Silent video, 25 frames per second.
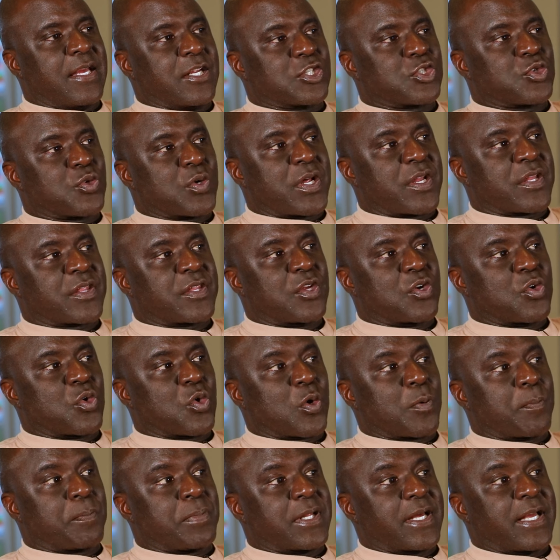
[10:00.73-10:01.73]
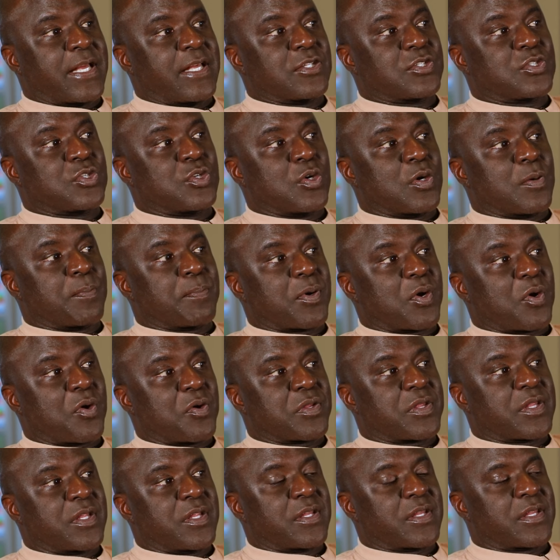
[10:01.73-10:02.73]
interested or playing to a
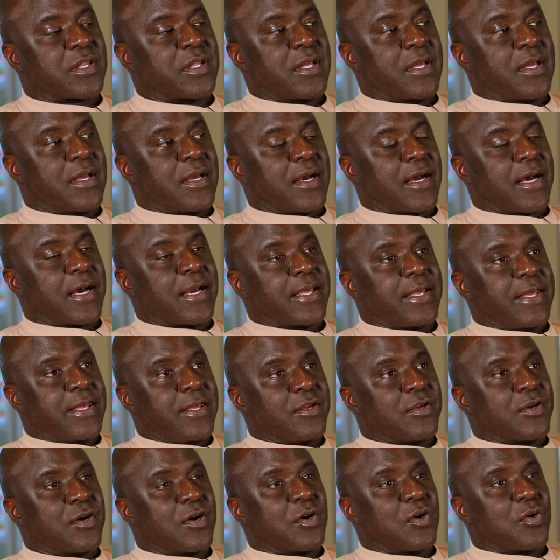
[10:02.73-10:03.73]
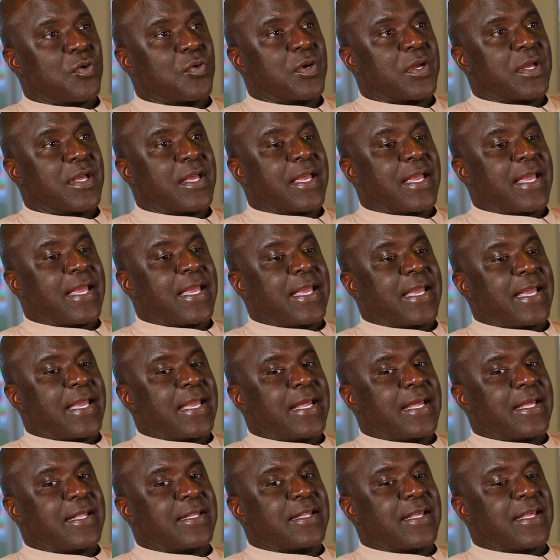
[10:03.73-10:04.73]
person's ego,
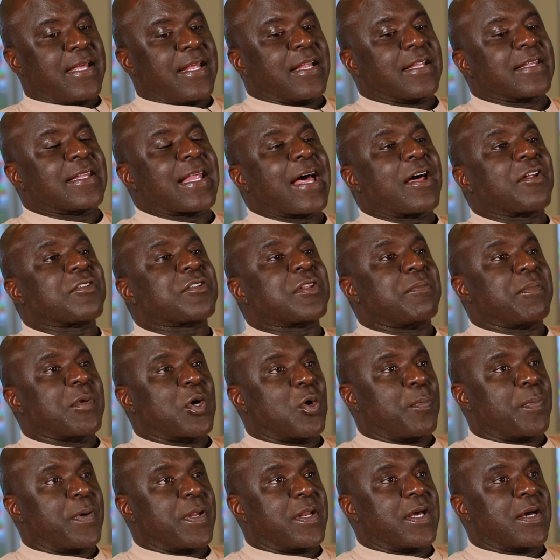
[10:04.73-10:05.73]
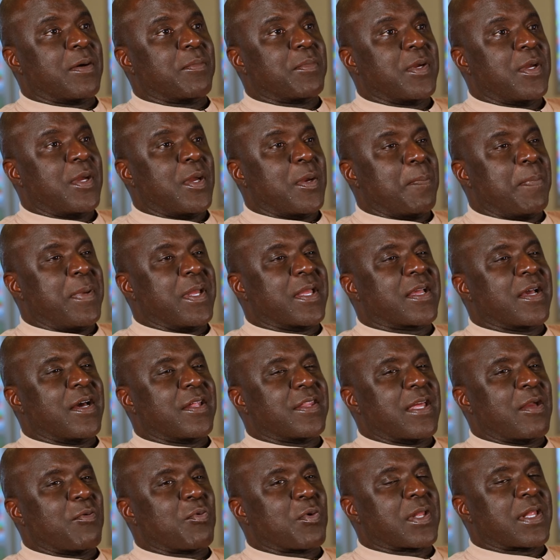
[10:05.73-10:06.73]
it allows them to open up.
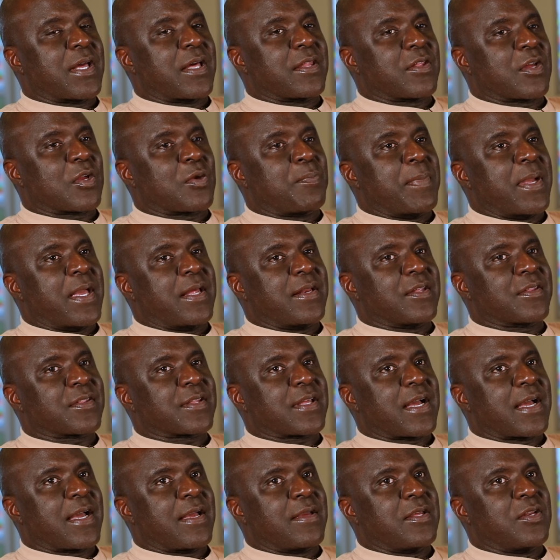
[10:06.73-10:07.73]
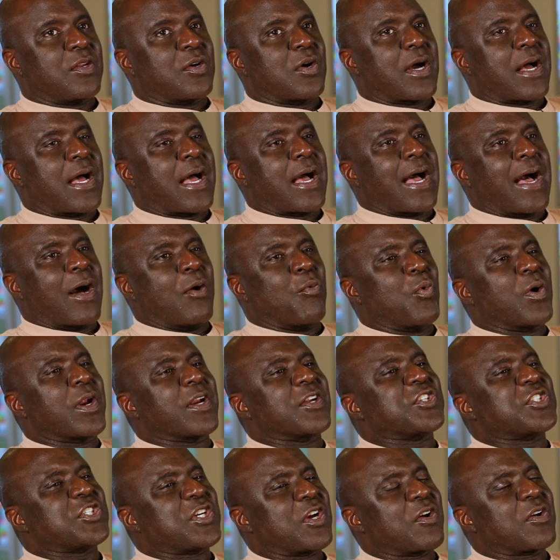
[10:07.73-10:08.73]
because they realize, like, man, this guy, you know, I
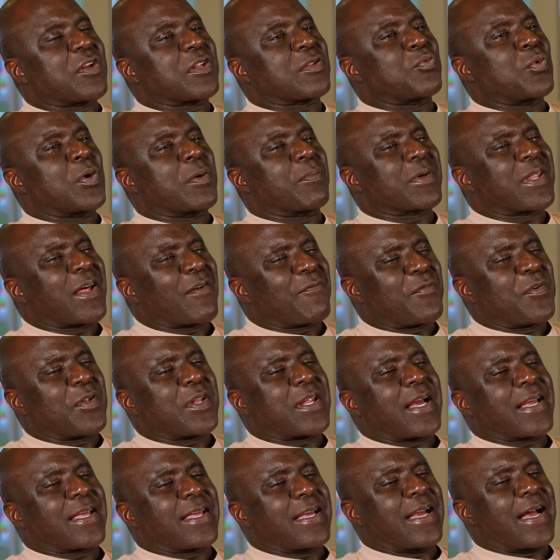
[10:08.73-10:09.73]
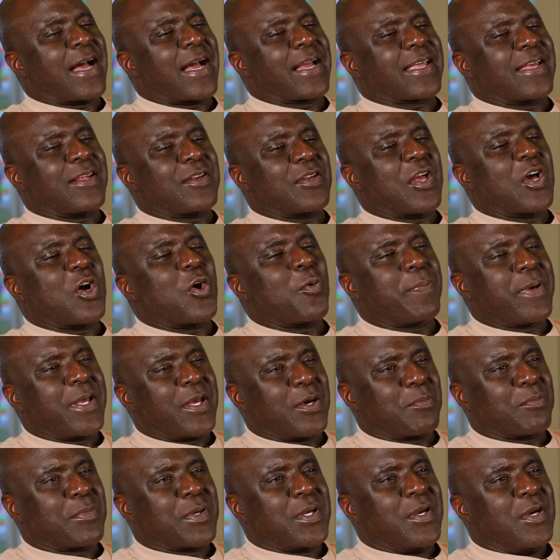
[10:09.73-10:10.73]
want to share this with him because I feel like I can help
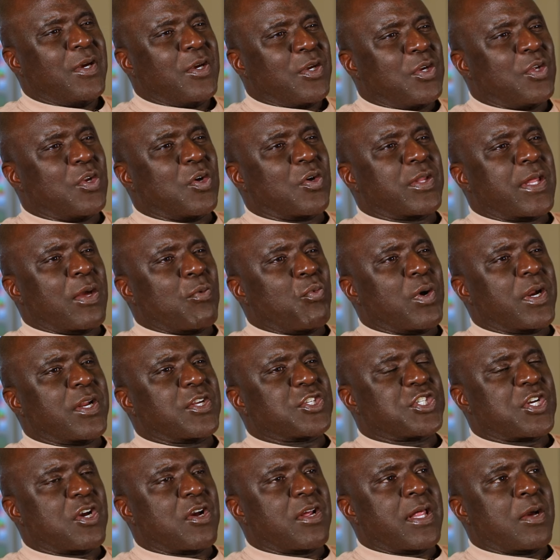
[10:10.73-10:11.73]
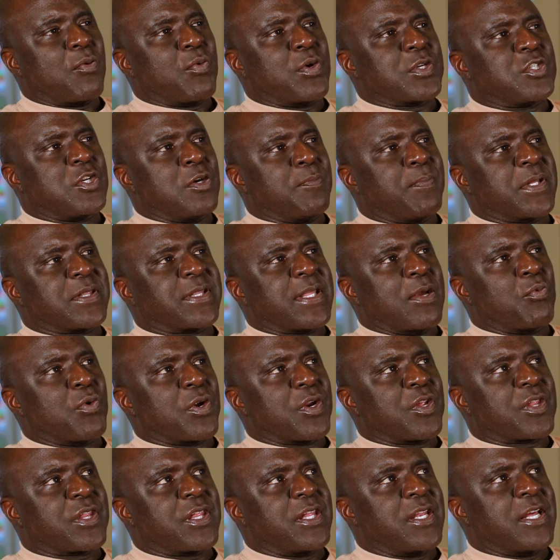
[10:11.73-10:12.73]
him. You know, they want to share that with you, but they
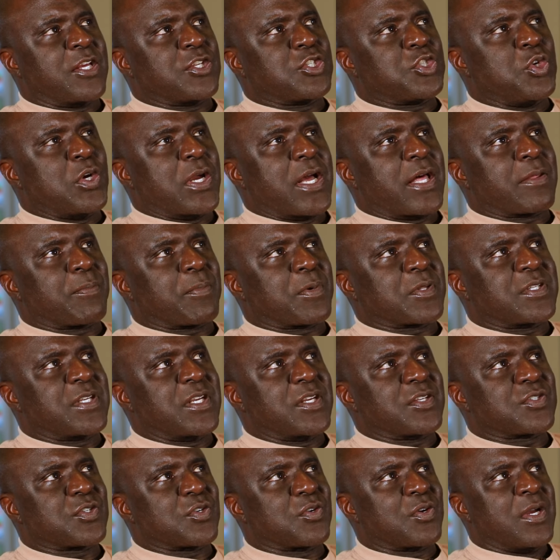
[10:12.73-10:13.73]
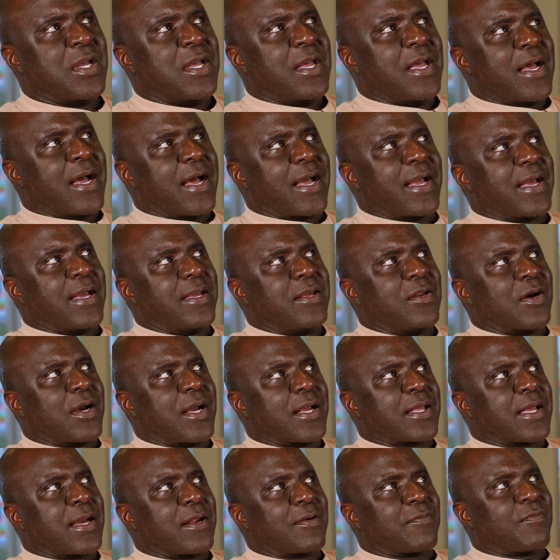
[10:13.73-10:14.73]
want to see that you have the potential.
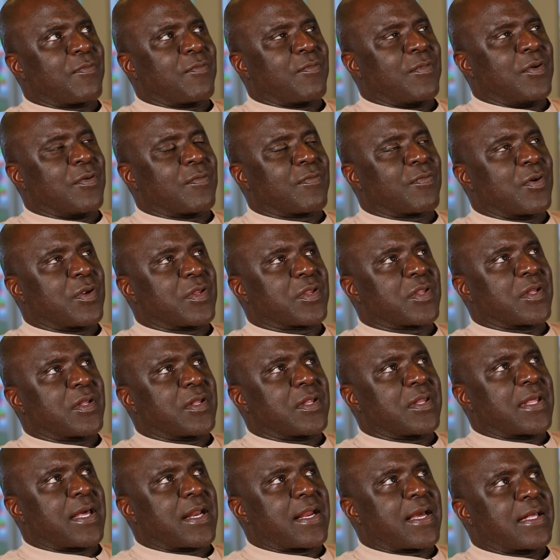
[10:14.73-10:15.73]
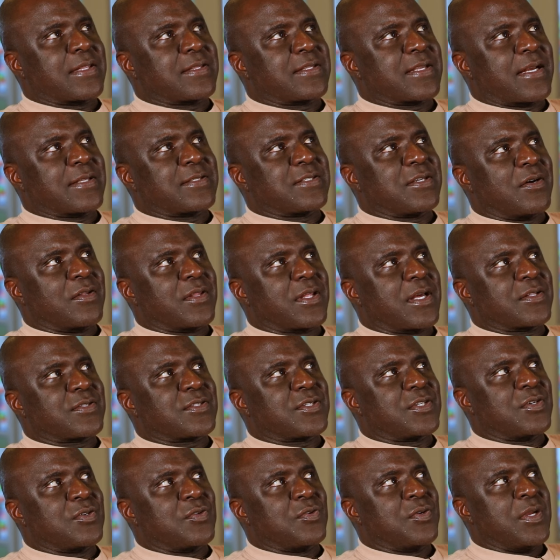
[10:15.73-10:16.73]
I got friends that I tell
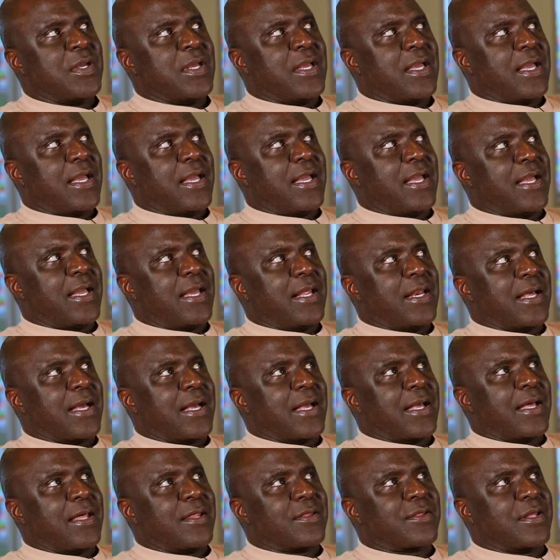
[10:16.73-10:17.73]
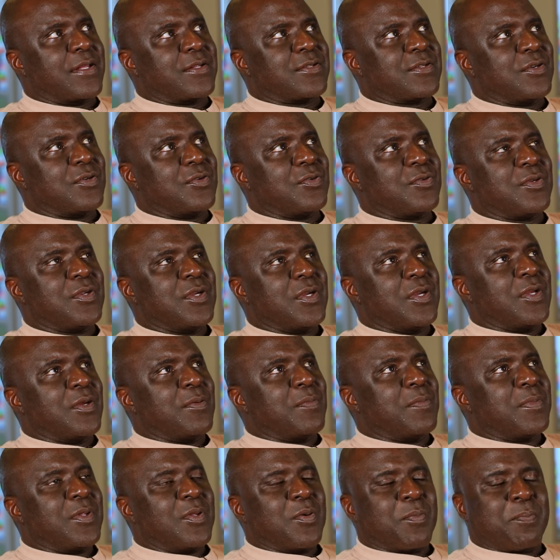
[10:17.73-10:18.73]
that to, and I say, dude,
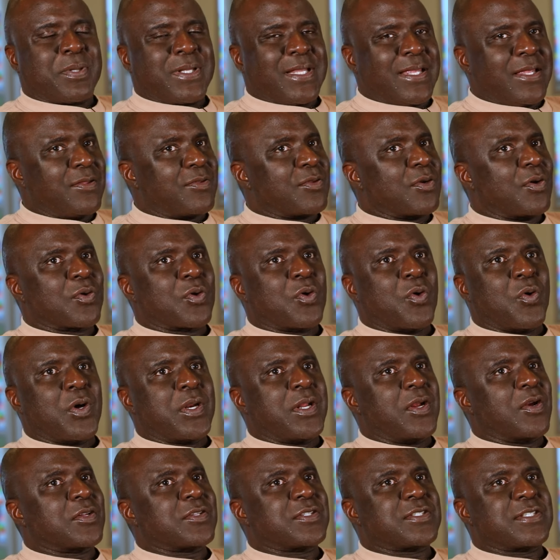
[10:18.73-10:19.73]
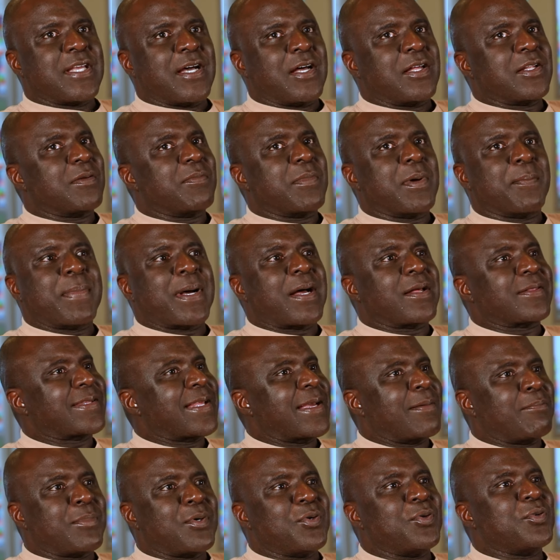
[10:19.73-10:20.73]
you know, please don't go in here telling them about
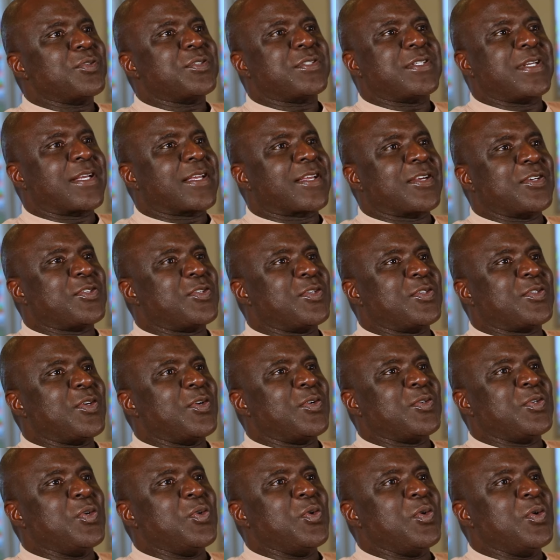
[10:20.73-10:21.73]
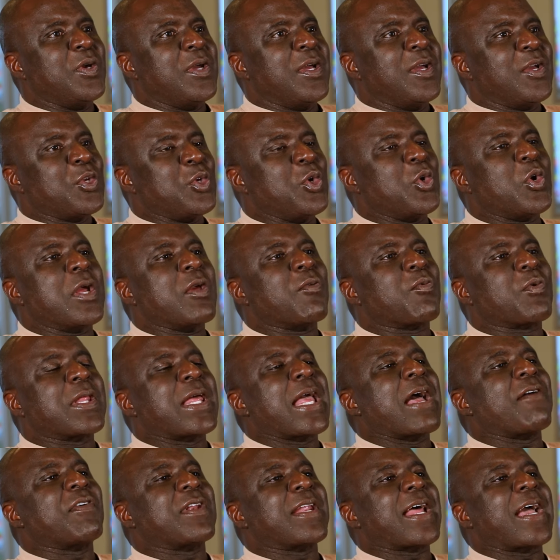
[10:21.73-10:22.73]
that bullshit. Dude, you don't even
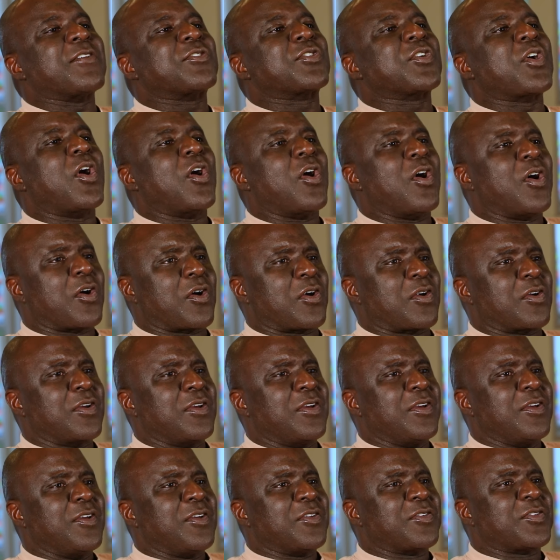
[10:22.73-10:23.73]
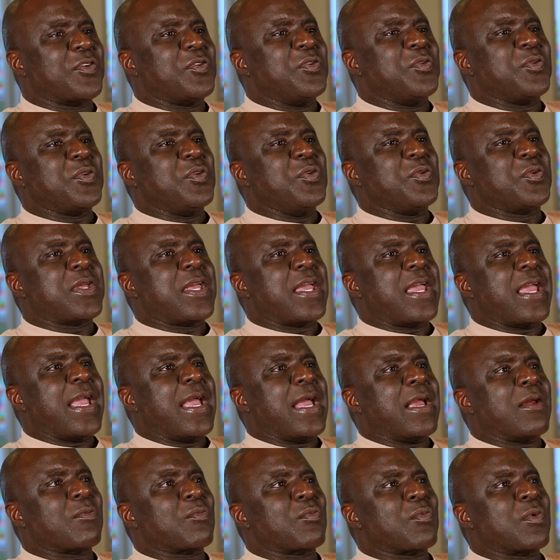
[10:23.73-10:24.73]
really have a nice car. So you
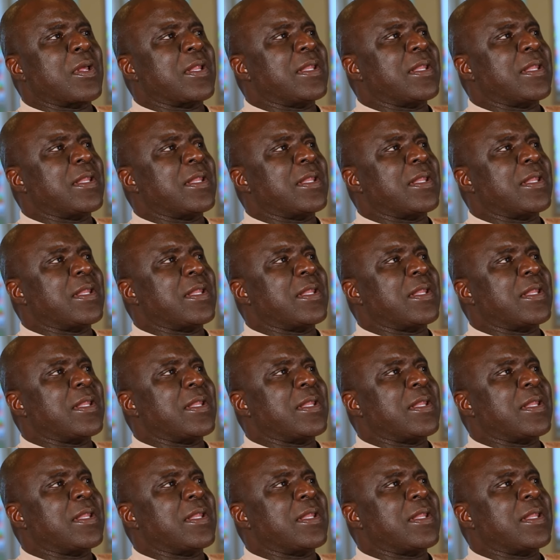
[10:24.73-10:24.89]
can't